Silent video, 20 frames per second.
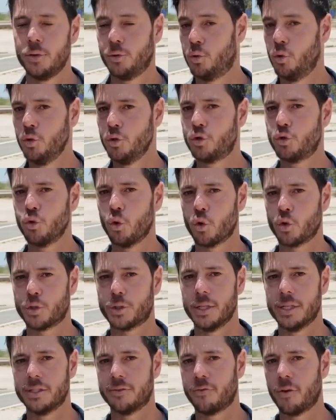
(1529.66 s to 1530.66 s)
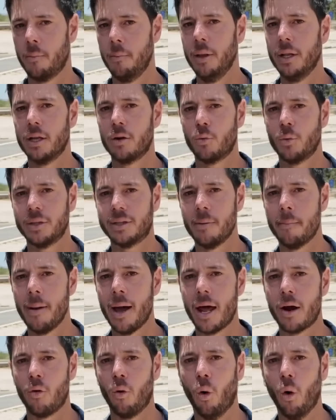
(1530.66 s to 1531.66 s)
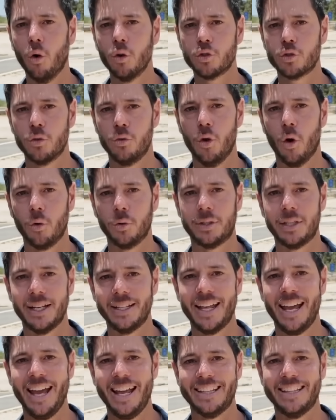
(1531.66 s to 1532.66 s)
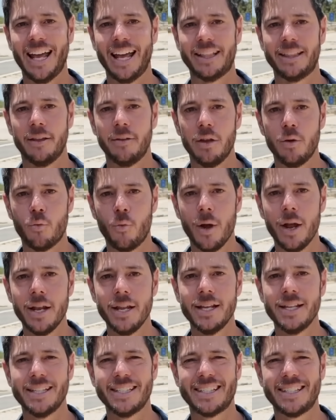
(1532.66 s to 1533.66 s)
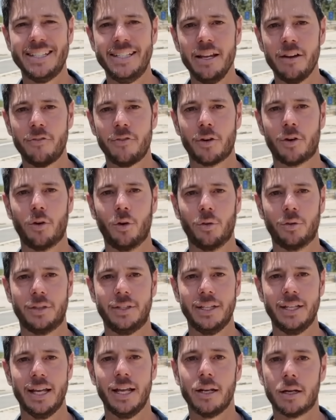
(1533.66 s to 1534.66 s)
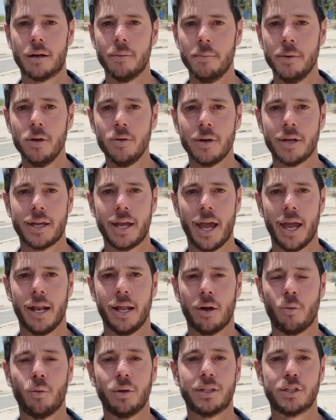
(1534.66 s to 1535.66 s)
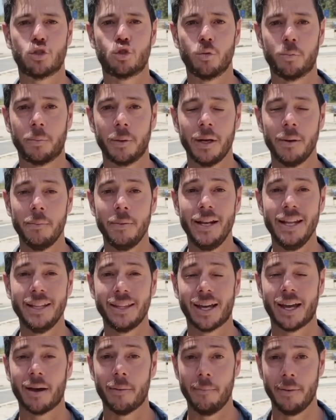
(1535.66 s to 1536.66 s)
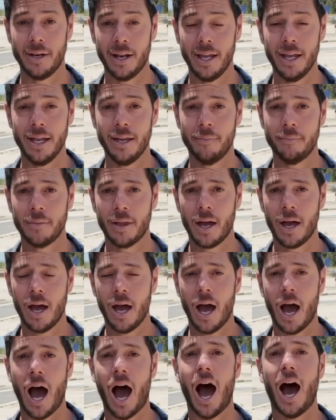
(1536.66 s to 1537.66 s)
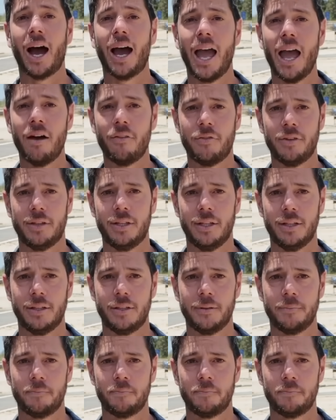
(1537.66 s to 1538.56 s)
Two sources familiar with the matter also noted that Iranians' difficulty in communicating with the Supreme Leader Khamenei are evident.